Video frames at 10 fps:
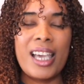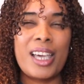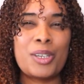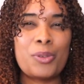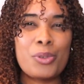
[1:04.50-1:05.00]
and
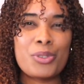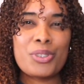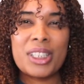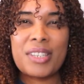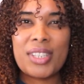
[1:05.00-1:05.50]
it
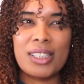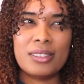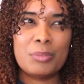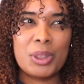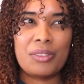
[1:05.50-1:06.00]
also gives a
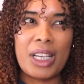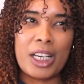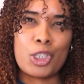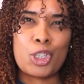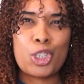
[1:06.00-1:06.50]
little bit of like
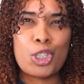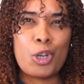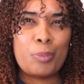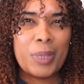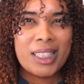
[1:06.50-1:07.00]
a
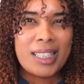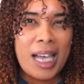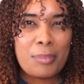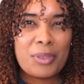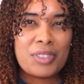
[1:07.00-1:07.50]
soapy
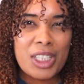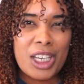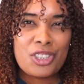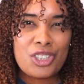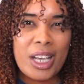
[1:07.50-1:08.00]
type of
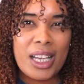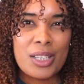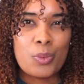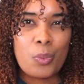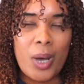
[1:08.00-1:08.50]
texture
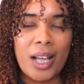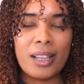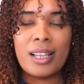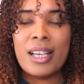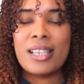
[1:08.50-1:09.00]
as
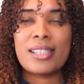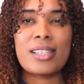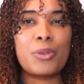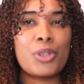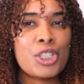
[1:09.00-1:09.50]
well.
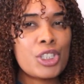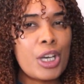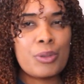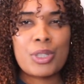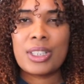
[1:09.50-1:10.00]
So this
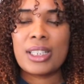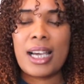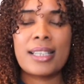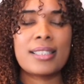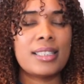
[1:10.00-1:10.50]
goes on
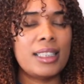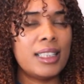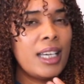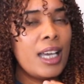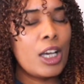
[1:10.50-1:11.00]

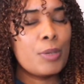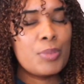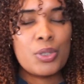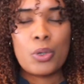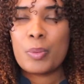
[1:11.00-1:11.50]
nicely,
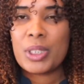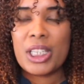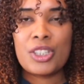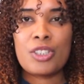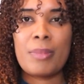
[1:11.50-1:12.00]
absorbs
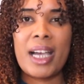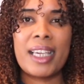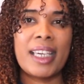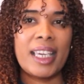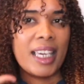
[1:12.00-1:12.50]
into my
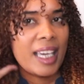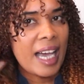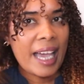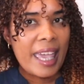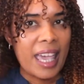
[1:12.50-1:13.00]
hair.
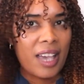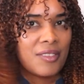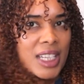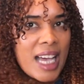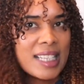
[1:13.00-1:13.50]
I have
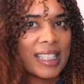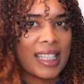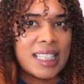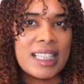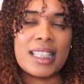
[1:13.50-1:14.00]
it
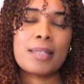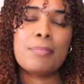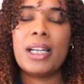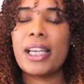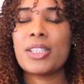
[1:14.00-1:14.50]
underneath,
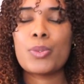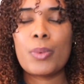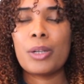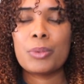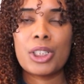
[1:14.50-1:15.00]
plays
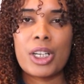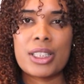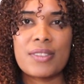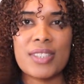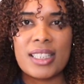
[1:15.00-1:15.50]
well with
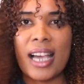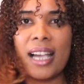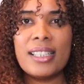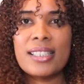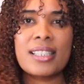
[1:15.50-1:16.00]
lots of
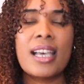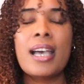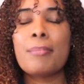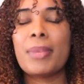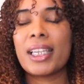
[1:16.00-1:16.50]
stylers.
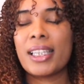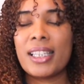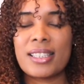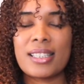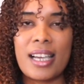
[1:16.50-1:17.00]
My hair
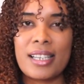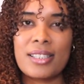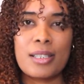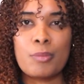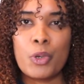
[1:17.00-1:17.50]
is nice
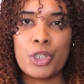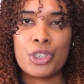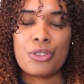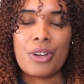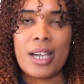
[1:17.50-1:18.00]
and
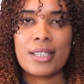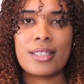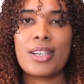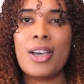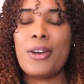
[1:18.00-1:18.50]

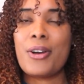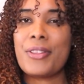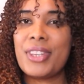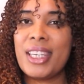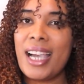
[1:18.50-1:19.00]
moisturized. On
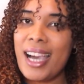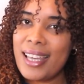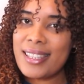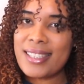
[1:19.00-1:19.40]
the other